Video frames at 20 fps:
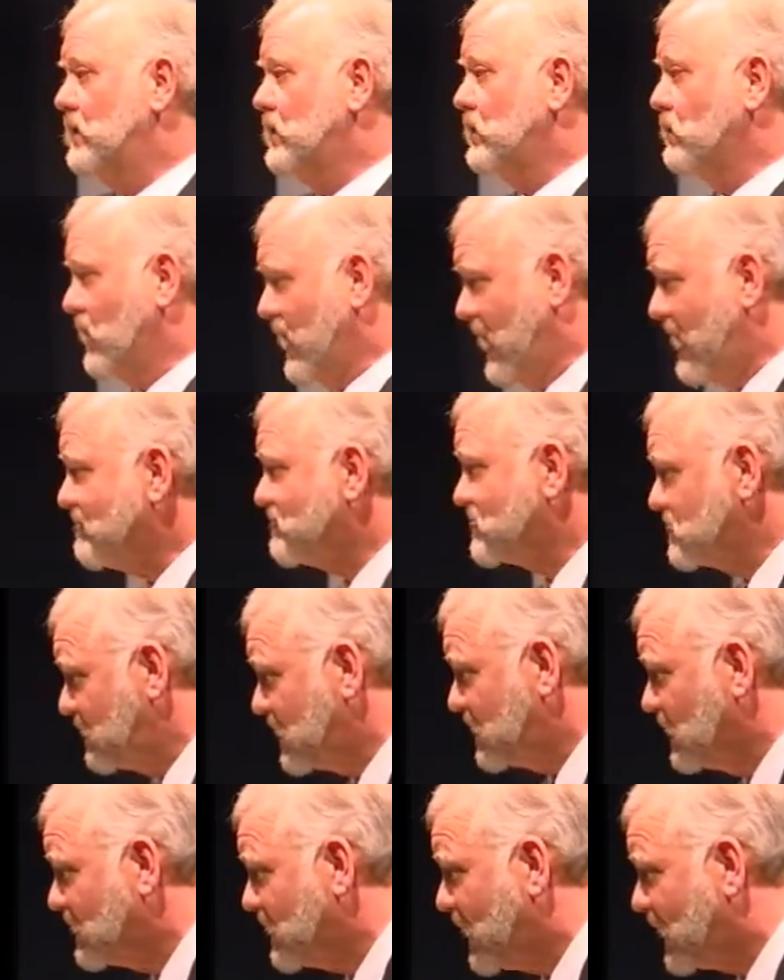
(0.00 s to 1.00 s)
You will have to
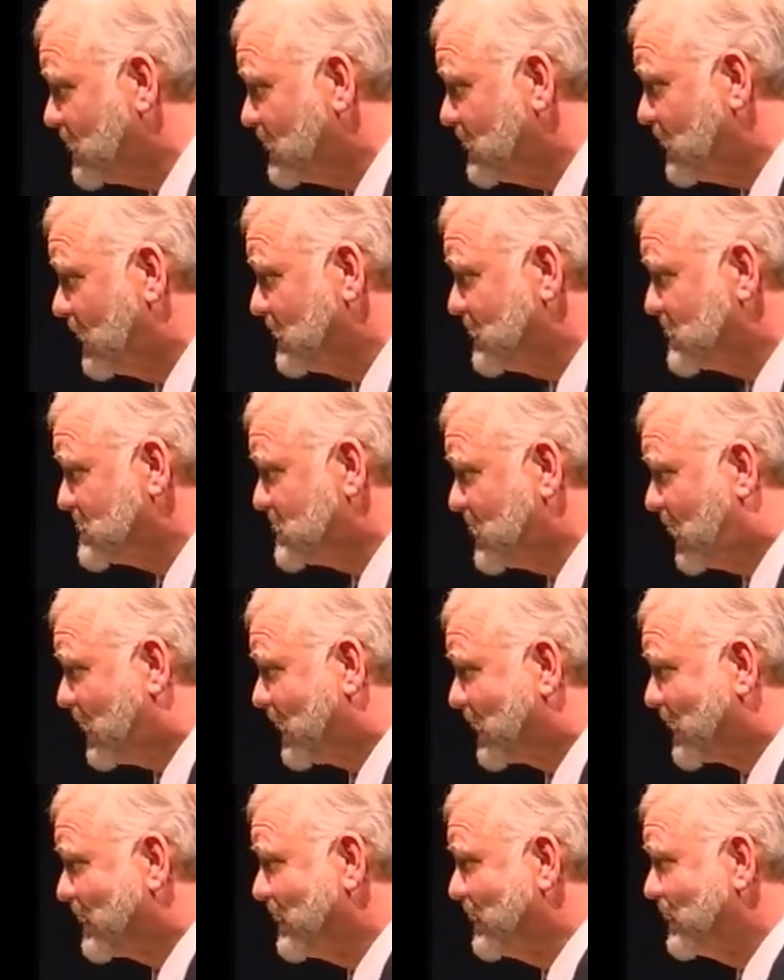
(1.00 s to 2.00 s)
bid on that
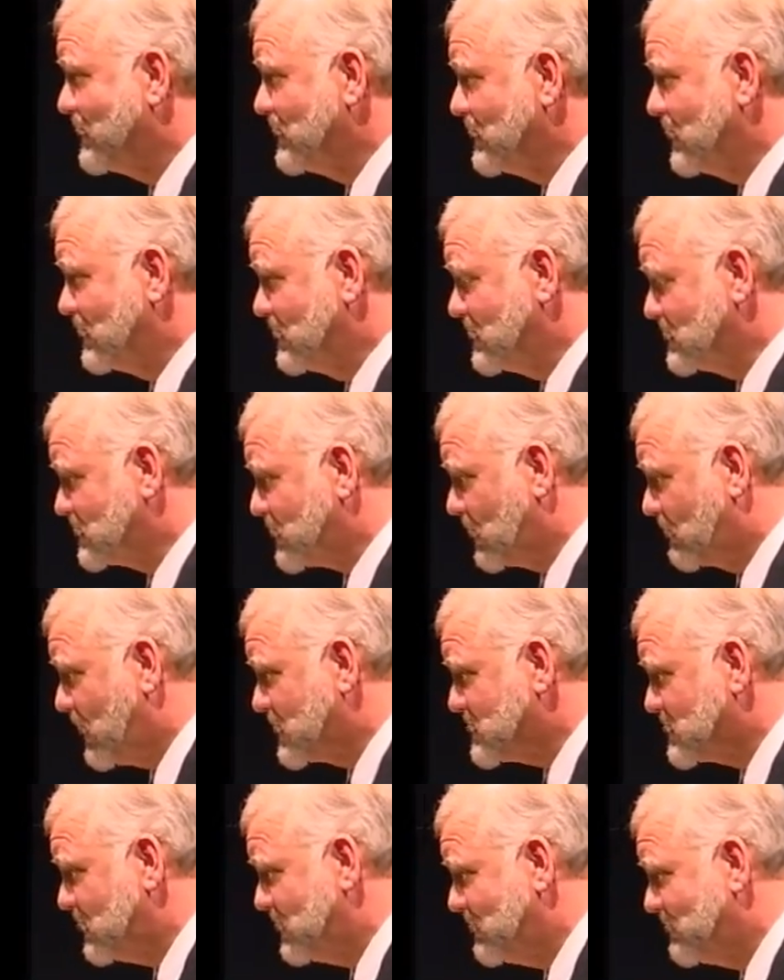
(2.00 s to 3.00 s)
understanding. Is that all
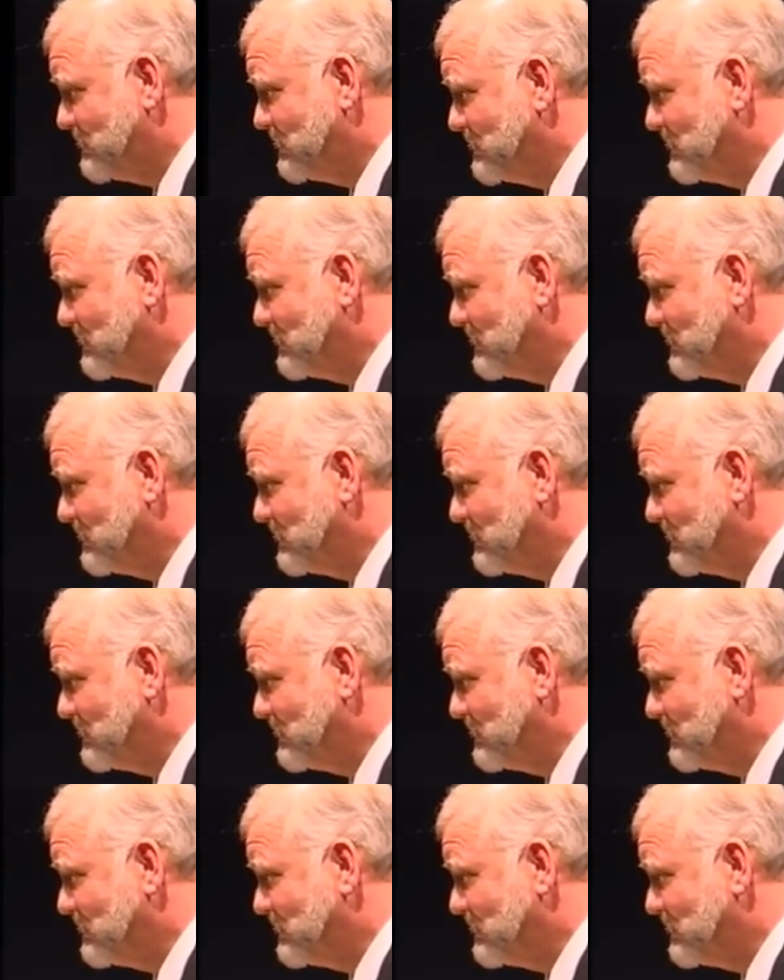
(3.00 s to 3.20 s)
right, sir?